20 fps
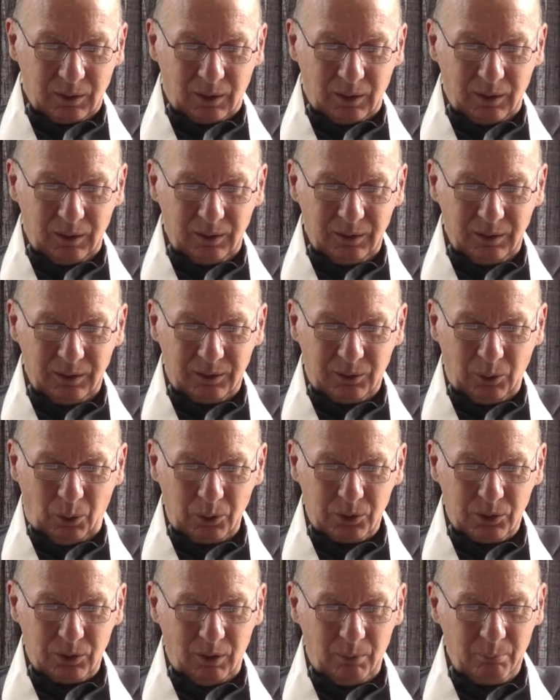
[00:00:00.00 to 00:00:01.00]
Uh,
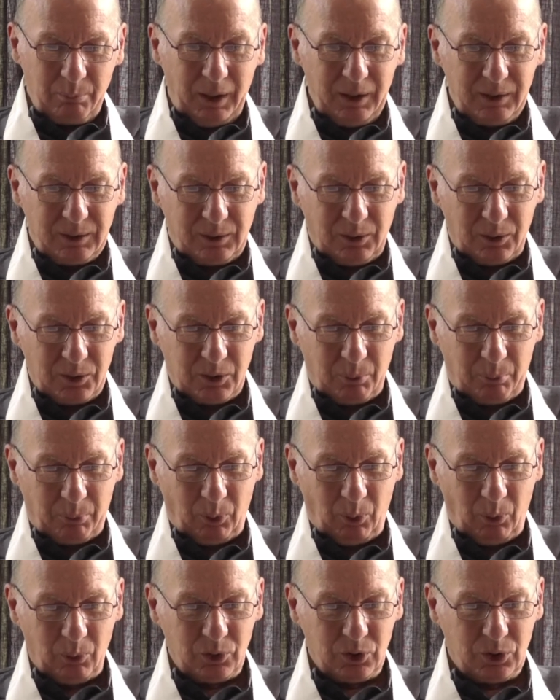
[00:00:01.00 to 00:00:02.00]
Dr. Ambedkar's
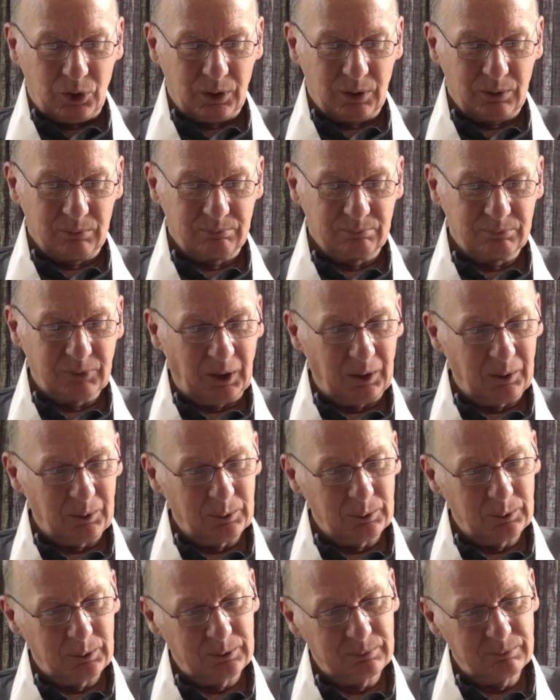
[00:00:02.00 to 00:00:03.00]
approach.
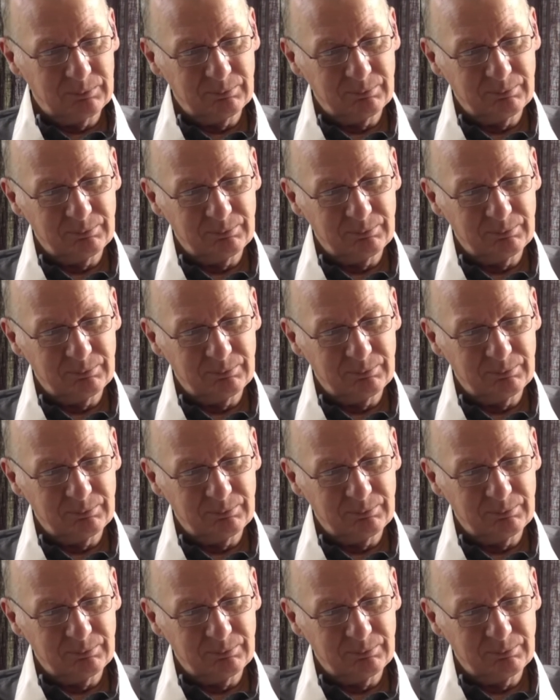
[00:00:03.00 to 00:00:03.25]
Now,